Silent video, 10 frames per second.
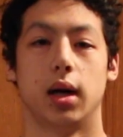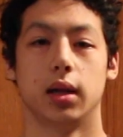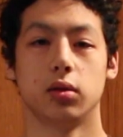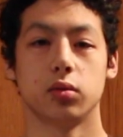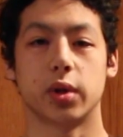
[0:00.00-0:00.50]

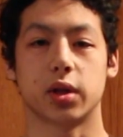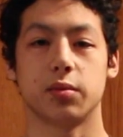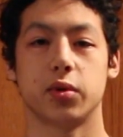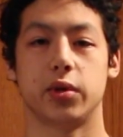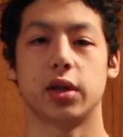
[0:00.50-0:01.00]
Hello and
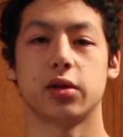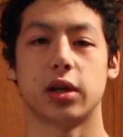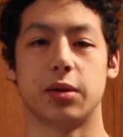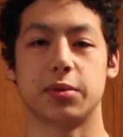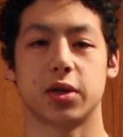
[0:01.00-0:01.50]
welcome to
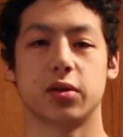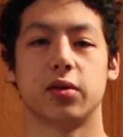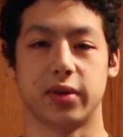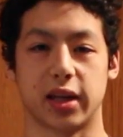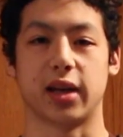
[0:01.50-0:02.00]
another episode
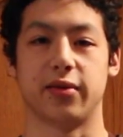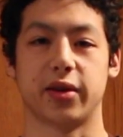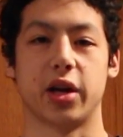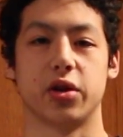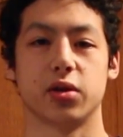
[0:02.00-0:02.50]
of
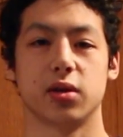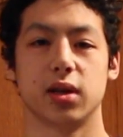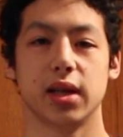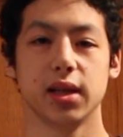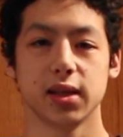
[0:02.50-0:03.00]
Techification.
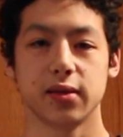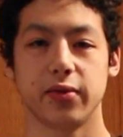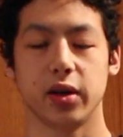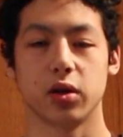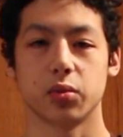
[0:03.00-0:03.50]
In this
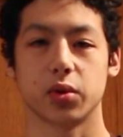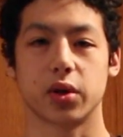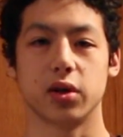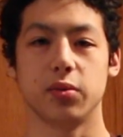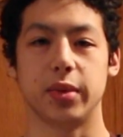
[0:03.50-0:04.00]
video, we're
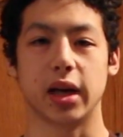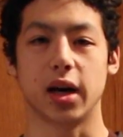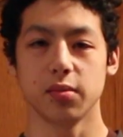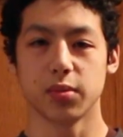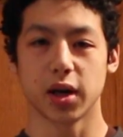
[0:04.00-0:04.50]
going to be
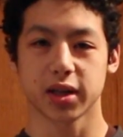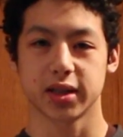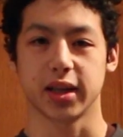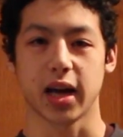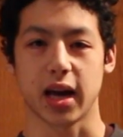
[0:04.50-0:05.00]

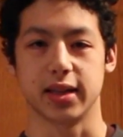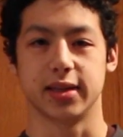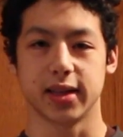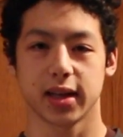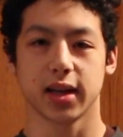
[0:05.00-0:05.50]
unboxing and
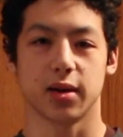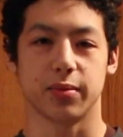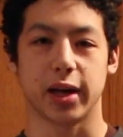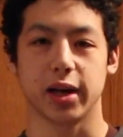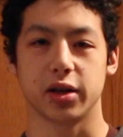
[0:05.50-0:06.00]
setting
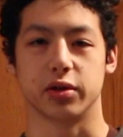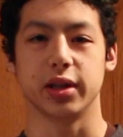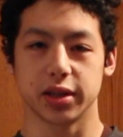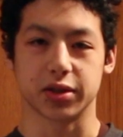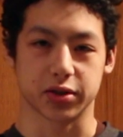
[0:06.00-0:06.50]
up a
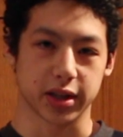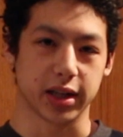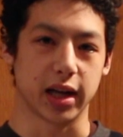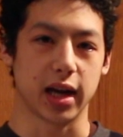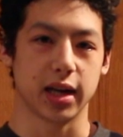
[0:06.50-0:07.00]
green
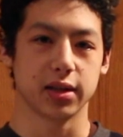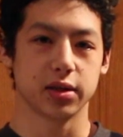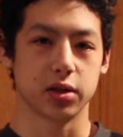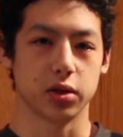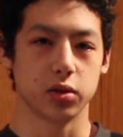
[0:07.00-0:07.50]
screen
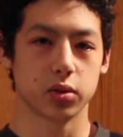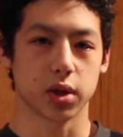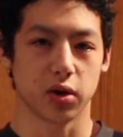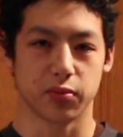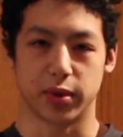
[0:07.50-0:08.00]
and two soft